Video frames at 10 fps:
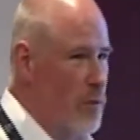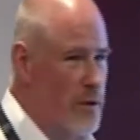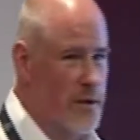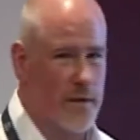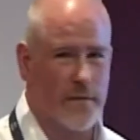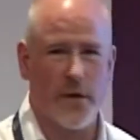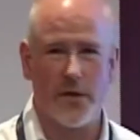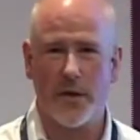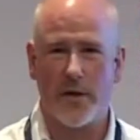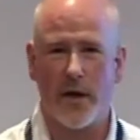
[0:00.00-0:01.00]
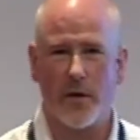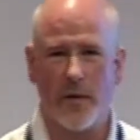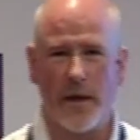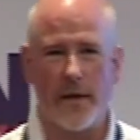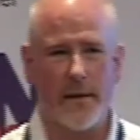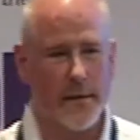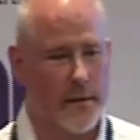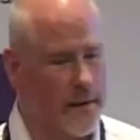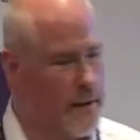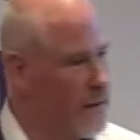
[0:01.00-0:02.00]
pointer conversion going on there.
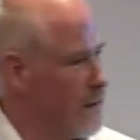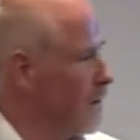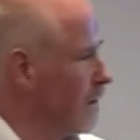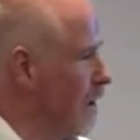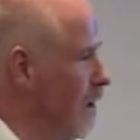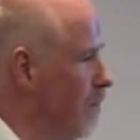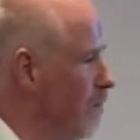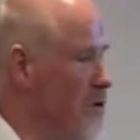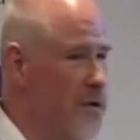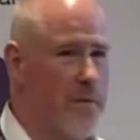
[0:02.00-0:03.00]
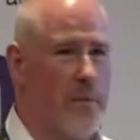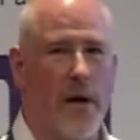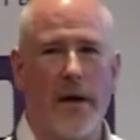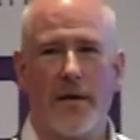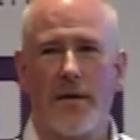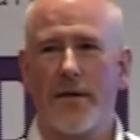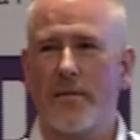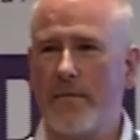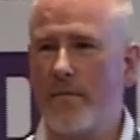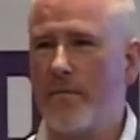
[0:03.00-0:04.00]
Now, most compilers
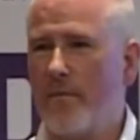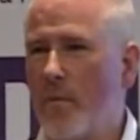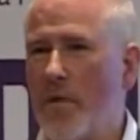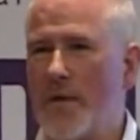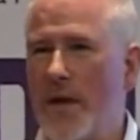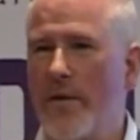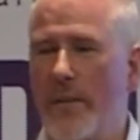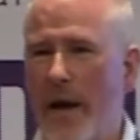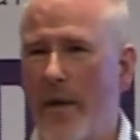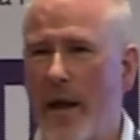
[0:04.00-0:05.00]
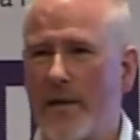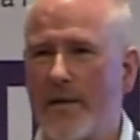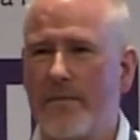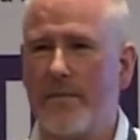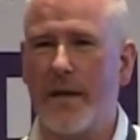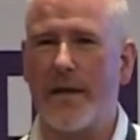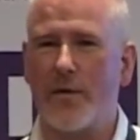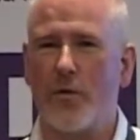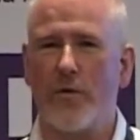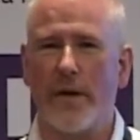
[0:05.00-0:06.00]
won't tell you about that. They'll
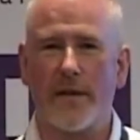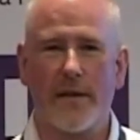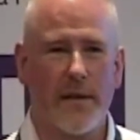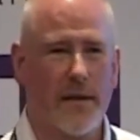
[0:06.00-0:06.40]
ignore it.